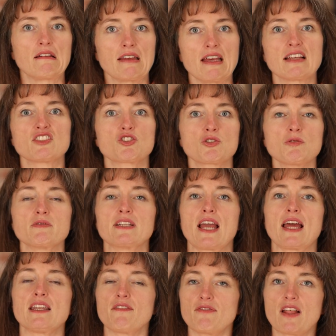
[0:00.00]
oh yeah, it's true,
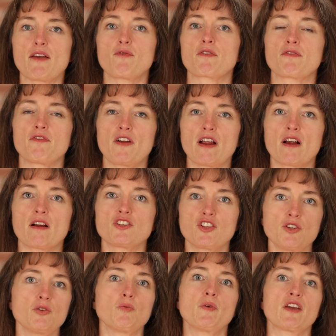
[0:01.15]
Dad. And if life were fair
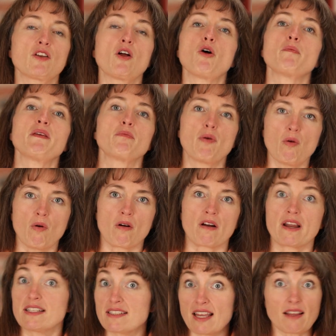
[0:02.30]
too, we could all be poor.
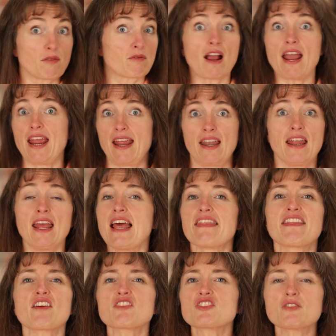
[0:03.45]
He's like, right.
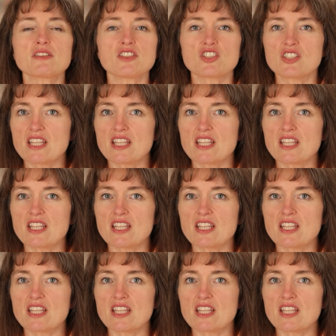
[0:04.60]
There's no such